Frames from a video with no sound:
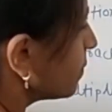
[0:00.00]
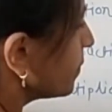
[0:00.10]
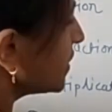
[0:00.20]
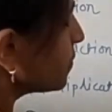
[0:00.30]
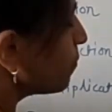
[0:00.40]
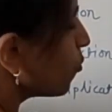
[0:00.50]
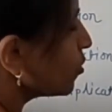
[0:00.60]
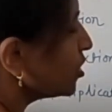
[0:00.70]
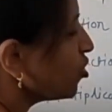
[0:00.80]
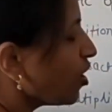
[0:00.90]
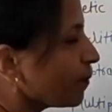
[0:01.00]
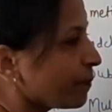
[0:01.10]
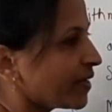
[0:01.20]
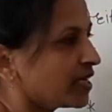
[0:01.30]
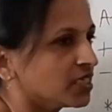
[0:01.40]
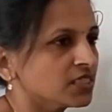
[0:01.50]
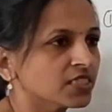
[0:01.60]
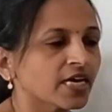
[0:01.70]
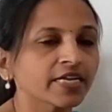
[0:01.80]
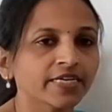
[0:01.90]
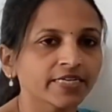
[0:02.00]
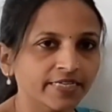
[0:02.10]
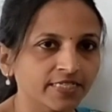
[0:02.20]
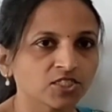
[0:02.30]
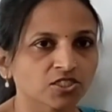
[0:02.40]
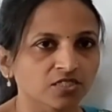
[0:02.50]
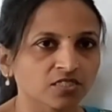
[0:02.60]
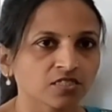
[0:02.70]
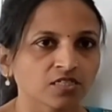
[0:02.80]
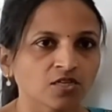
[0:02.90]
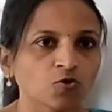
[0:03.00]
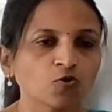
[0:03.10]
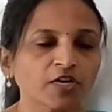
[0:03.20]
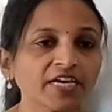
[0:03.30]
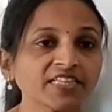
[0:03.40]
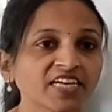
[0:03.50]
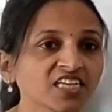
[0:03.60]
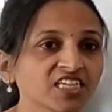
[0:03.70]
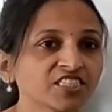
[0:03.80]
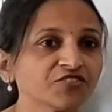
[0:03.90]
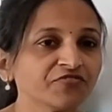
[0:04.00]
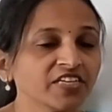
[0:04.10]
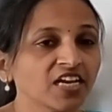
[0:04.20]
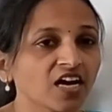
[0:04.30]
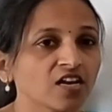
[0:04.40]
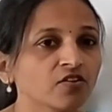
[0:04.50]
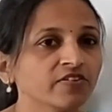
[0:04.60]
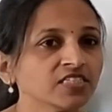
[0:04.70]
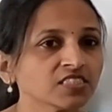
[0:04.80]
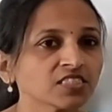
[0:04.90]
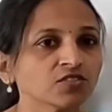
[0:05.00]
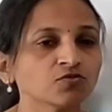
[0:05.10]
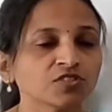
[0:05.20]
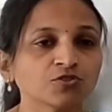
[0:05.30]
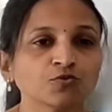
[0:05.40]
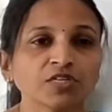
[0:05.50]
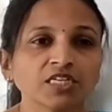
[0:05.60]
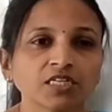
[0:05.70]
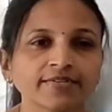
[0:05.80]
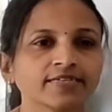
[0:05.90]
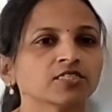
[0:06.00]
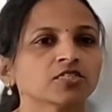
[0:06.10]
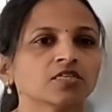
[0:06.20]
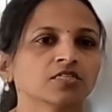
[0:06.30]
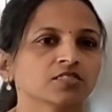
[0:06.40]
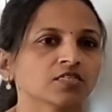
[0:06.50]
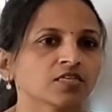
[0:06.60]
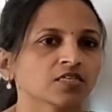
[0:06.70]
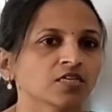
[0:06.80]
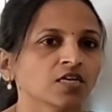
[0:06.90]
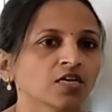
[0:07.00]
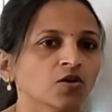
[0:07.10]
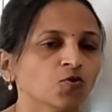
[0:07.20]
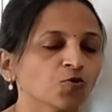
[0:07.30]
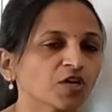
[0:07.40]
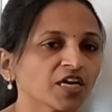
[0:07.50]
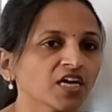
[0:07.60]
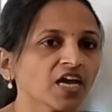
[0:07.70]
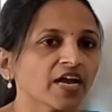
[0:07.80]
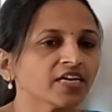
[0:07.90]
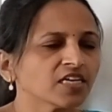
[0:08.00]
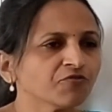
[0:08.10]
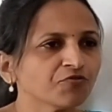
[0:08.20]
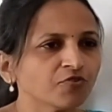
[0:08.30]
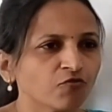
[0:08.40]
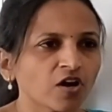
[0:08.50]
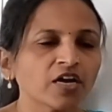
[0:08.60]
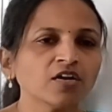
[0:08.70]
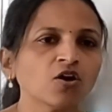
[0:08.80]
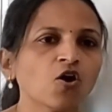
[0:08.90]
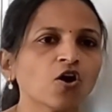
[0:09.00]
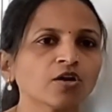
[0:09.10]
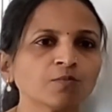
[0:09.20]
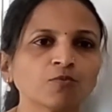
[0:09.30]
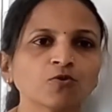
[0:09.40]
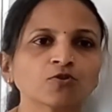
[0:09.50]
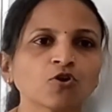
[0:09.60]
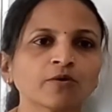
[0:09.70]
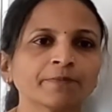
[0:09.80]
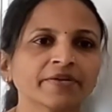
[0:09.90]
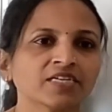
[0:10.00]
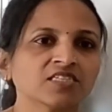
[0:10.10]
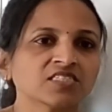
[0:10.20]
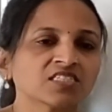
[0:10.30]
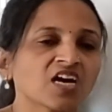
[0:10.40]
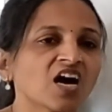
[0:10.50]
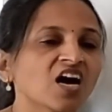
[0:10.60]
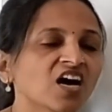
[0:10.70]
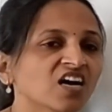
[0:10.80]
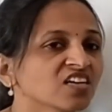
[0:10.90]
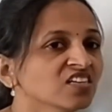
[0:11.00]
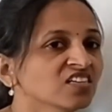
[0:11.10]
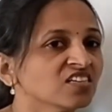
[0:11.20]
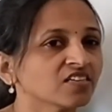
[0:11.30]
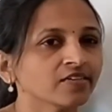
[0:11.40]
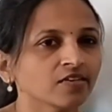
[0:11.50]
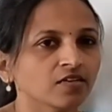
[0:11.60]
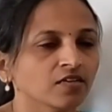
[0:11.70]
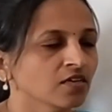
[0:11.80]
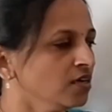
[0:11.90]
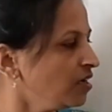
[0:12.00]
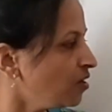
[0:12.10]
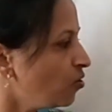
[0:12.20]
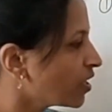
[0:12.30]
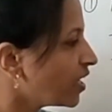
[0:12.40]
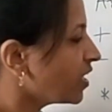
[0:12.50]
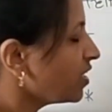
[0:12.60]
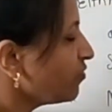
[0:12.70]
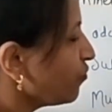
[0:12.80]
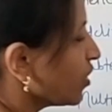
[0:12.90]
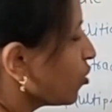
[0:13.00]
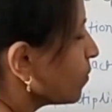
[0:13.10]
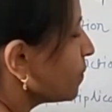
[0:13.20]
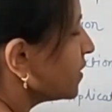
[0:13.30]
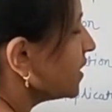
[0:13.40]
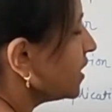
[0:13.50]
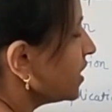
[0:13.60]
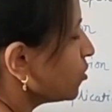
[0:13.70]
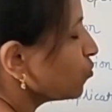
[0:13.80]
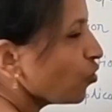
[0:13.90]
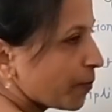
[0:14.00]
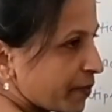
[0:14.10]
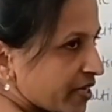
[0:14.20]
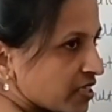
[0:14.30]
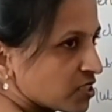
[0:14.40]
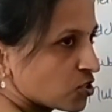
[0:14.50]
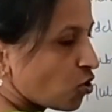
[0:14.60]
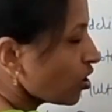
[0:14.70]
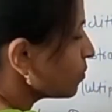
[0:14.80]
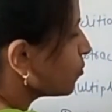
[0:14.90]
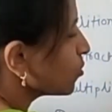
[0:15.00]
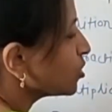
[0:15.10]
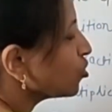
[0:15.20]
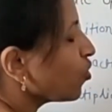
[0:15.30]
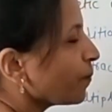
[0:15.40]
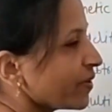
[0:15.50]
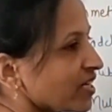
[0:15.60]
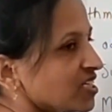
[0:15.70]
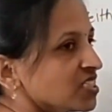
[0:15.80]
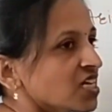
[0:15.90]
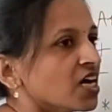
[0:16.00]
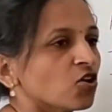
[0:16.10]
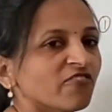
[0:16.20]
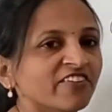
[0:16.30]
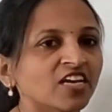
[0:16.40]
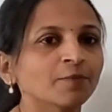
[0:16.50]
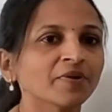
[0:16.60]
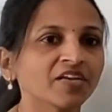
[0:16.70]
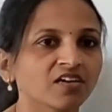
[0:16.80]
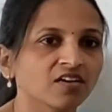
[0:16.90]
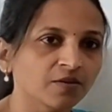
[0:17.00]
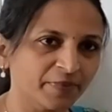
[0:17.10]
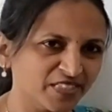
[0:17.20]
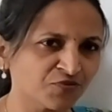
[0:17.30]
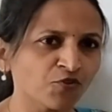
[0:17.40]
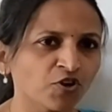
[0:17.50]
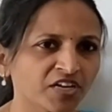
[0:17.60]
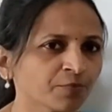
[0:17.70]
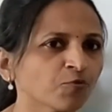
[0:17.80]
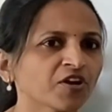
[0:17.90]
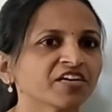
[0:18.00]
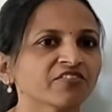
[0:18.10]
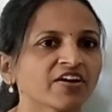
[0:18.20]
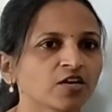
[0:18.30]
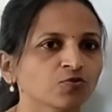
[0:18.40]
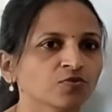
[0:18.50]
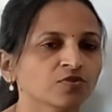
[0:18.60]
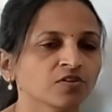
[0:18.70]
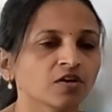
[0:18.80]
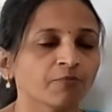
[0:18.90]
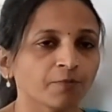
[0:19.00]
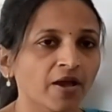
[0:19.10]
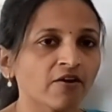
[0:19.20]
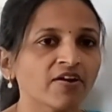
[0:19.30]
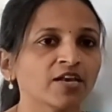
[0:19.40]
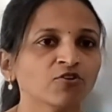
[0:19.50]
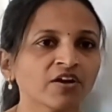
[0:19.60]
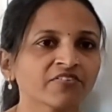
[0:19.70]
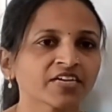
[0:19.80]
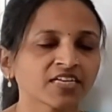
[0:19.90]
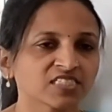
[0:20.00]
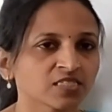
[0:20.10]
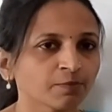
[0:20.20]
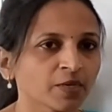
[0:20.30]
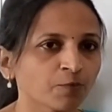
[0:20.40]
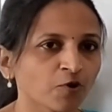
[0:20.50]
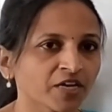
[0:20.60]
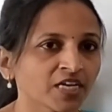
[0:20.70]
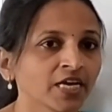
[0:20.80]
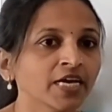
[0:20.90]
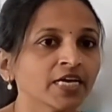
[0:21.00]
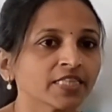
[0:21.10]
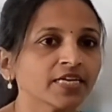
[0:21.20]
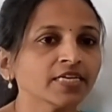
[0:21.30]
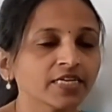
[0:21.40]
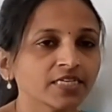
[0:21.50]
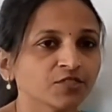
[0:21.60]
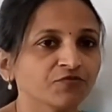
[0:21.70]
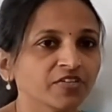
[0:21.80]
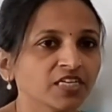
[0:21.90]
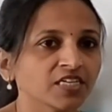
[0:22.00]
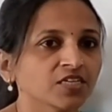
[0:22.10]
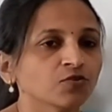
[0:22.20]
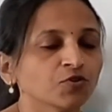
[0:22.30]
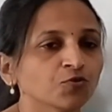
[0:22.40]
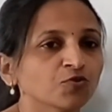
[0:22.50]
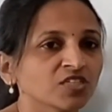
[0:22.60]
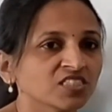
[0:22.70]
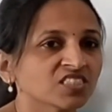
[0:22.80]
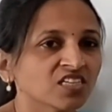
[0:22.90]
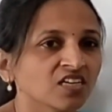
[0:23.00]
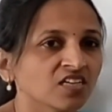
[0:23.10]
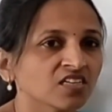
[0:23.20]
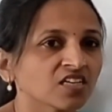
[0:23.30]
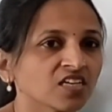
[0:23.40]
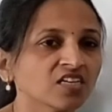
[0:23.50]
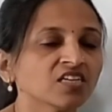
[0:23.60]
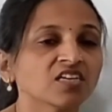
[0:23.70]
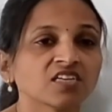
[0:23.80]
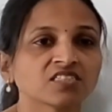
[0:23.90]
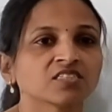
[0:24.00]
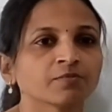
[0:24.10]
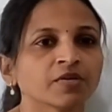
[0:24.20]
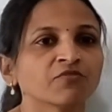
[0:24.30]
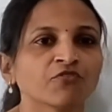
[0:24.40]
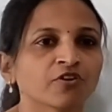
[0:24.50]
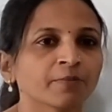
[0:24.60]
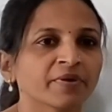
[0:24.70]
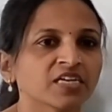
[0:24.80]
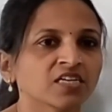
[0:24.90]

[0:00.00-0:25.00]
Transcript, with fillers: means both the operands are integer, okay, then it will always give you integer result. Okay, and if one or both operands are real, okay, if one of the two operands or both the operands are of type real, means floating point value, up value having decimal point, then it will give you result in decimal format.